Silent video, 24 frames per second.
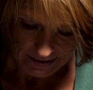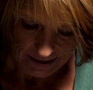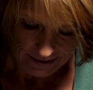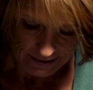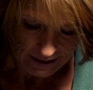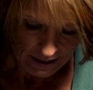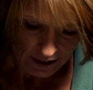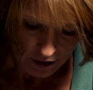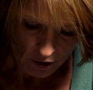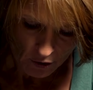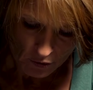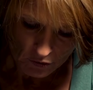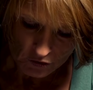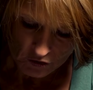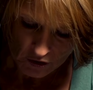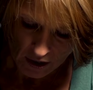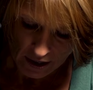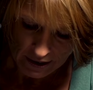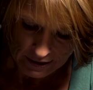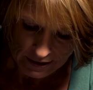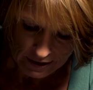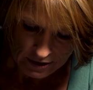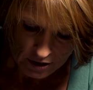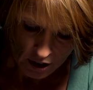And then it goes
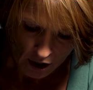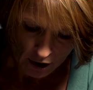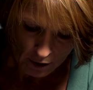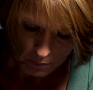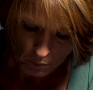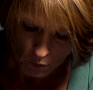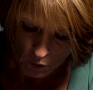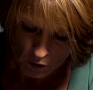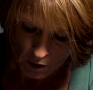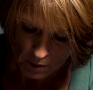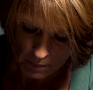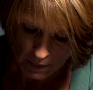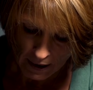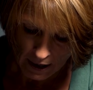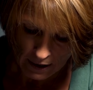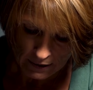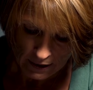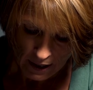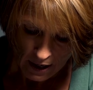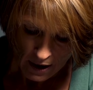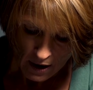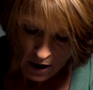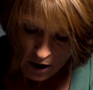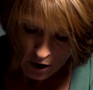on to talk more about
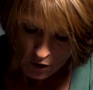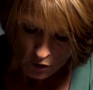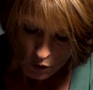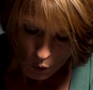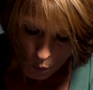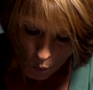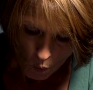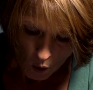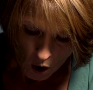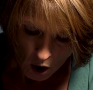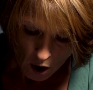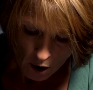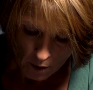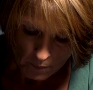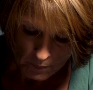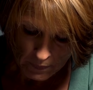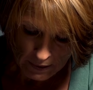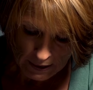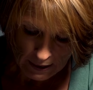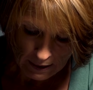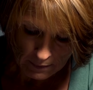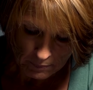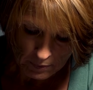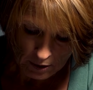the wall
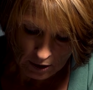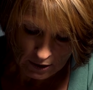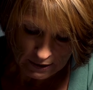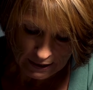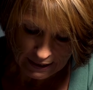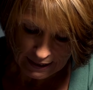being built.